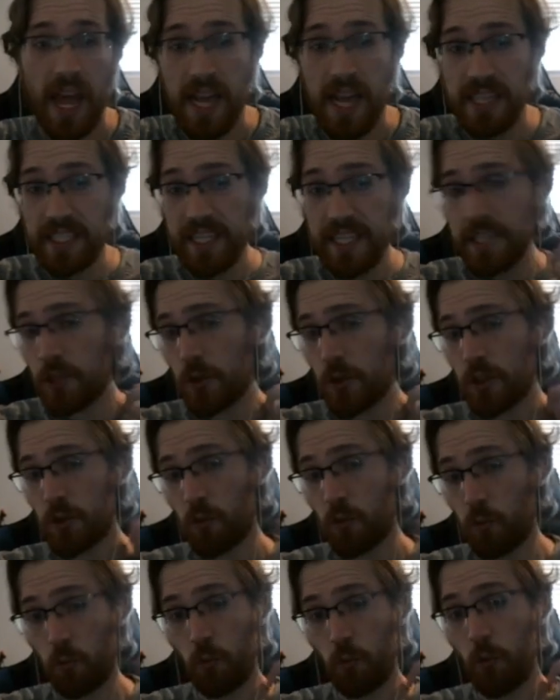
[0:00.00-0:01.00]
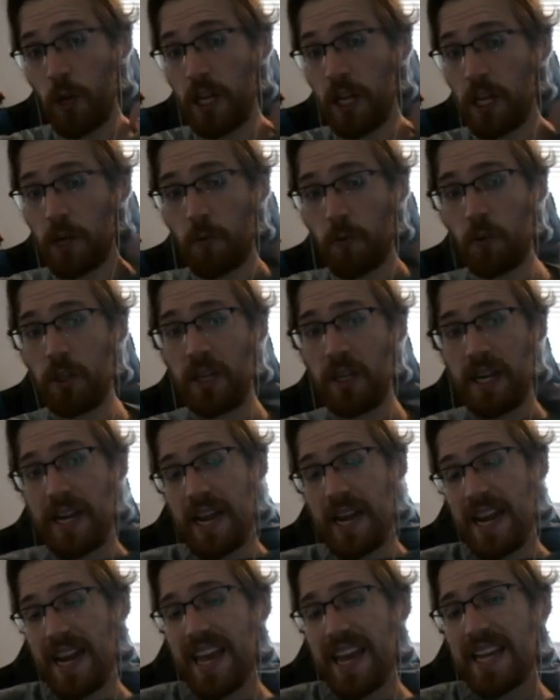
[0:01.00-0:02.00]
Scizor is really, really
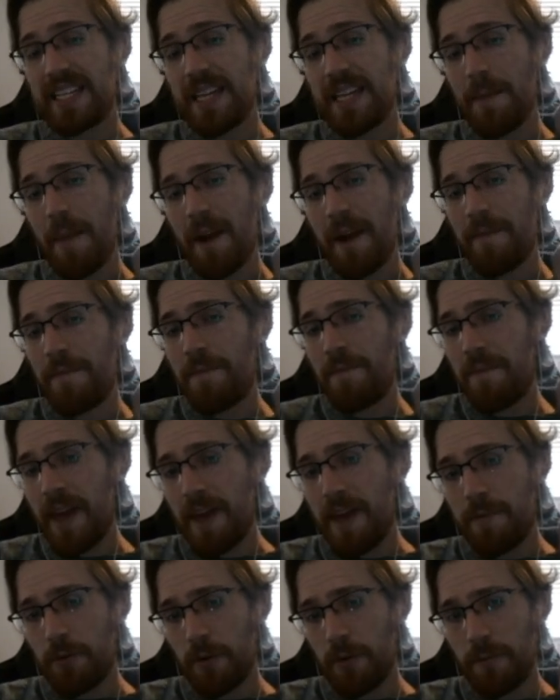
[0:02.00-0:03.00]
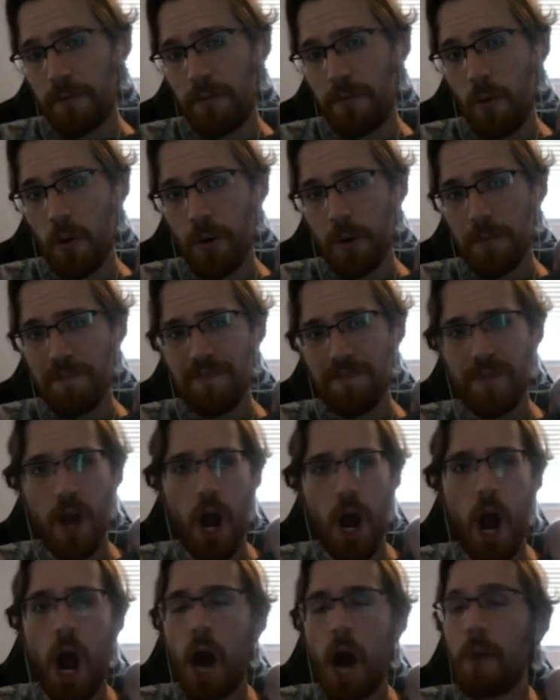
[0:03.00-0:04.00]
neat. Is it my favorite form?
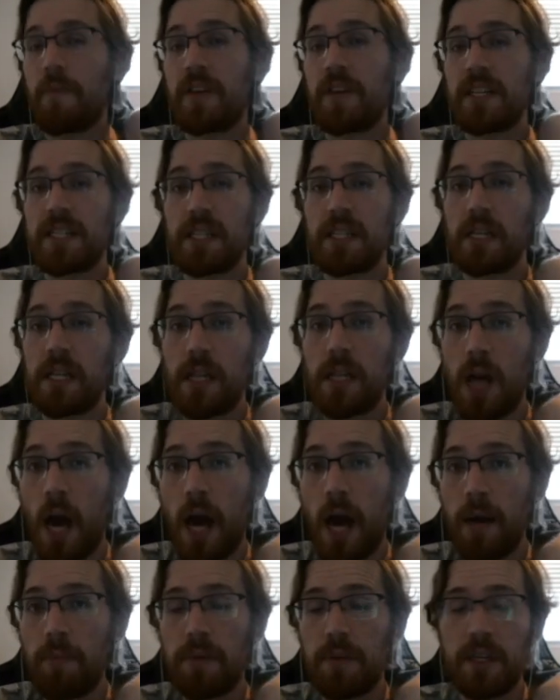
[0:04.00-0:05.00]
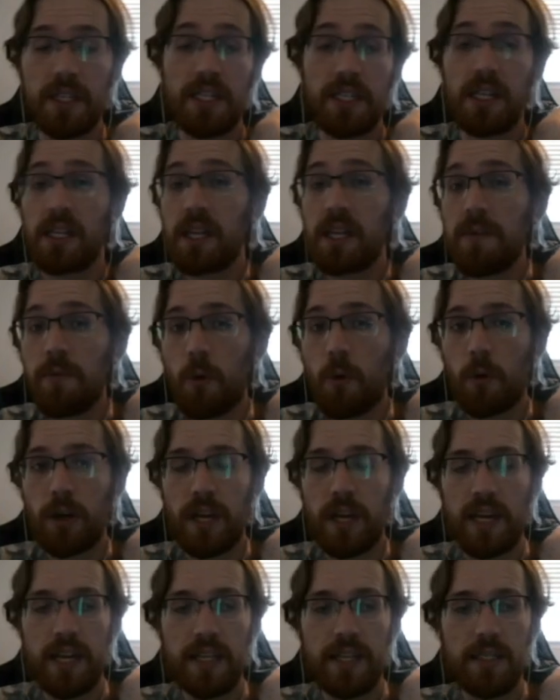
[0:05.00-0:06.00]
Obviously not, because Kleavor
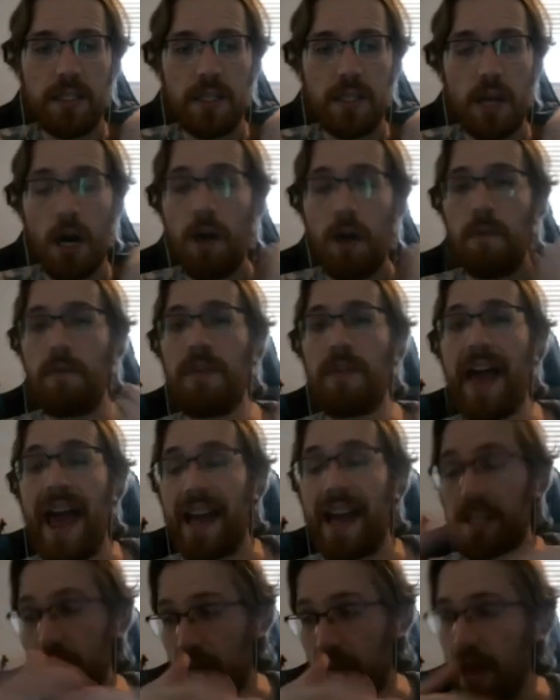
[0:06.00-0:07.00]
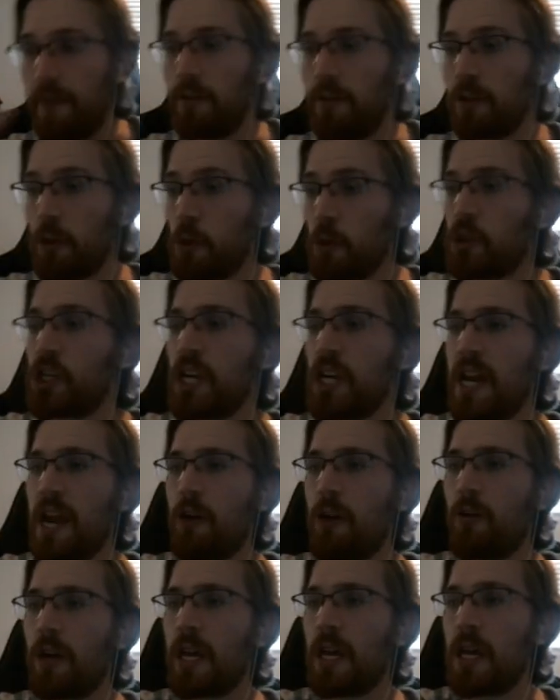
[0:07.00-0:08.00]
is, of that
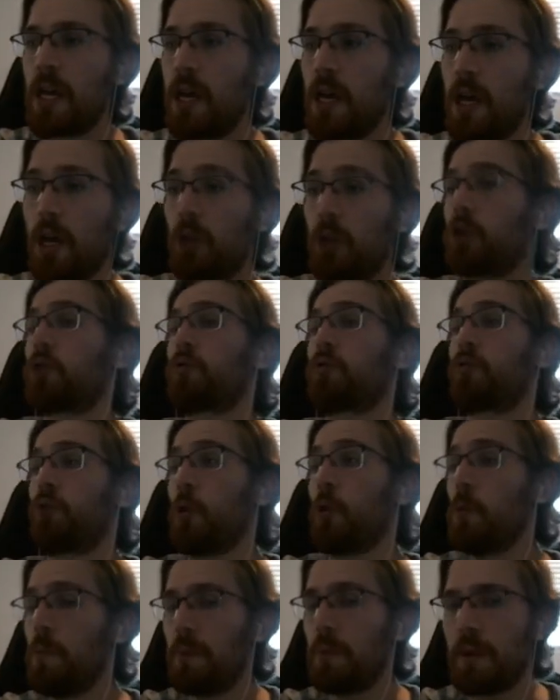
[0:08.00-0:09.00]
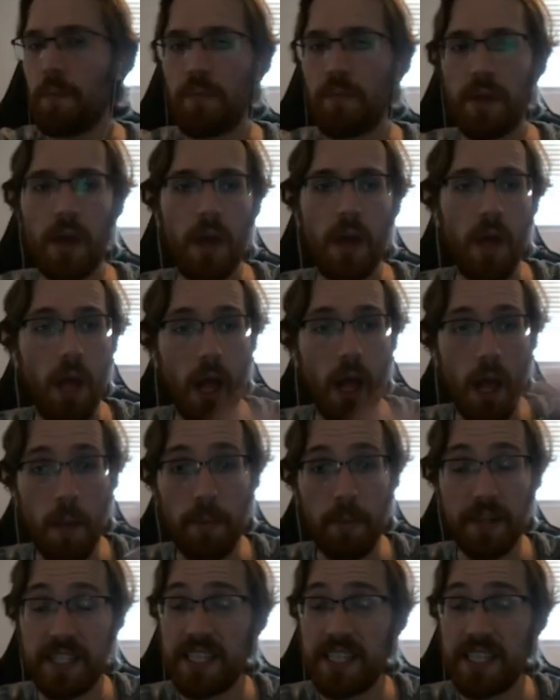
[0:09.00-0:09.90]
evolutionary group. But